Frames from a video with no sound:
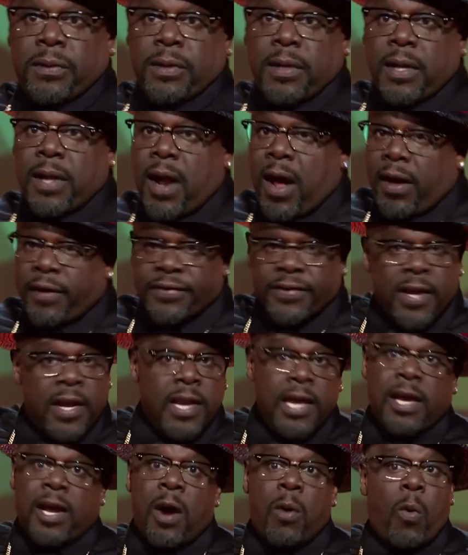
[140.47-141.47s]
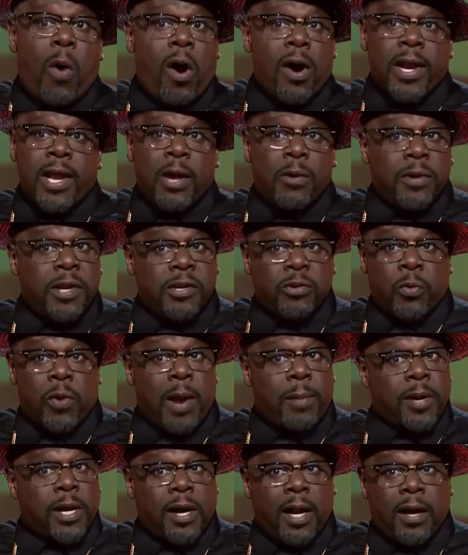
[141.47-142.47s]
And all of a sudden, he come walking in with these
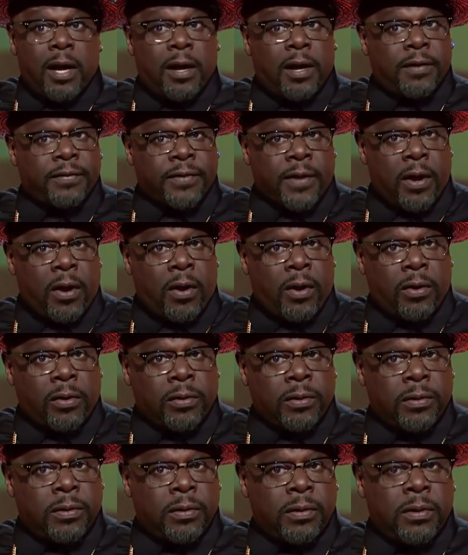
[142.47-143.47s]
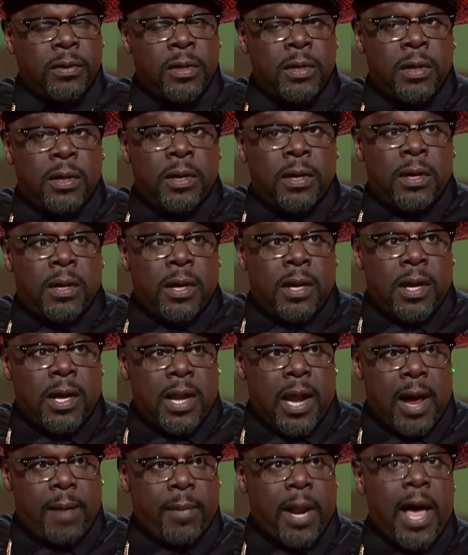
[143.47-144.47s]
rubber gloves on.
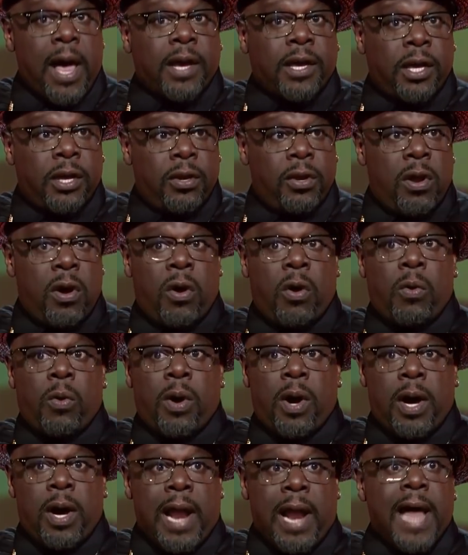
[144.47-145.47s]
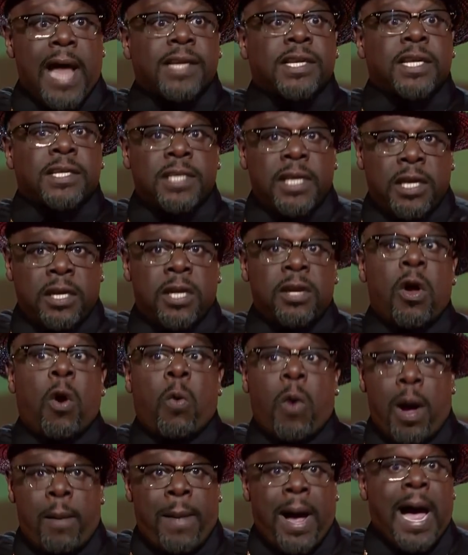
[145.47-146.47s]
And I'm like, you know what? I just need to know
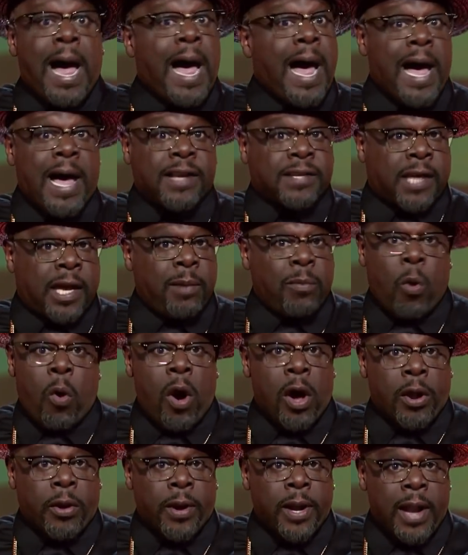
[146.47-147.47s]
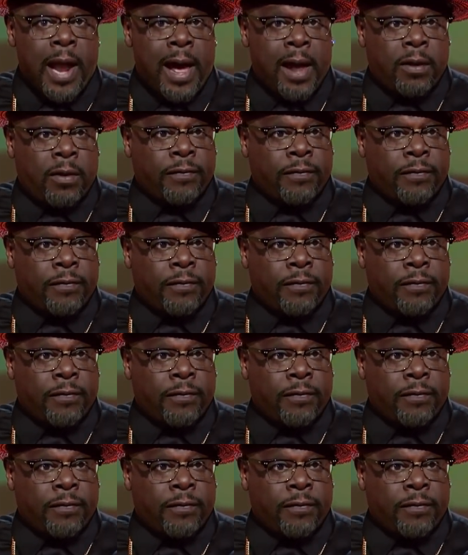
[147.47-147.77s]
why my eyes keep watering. I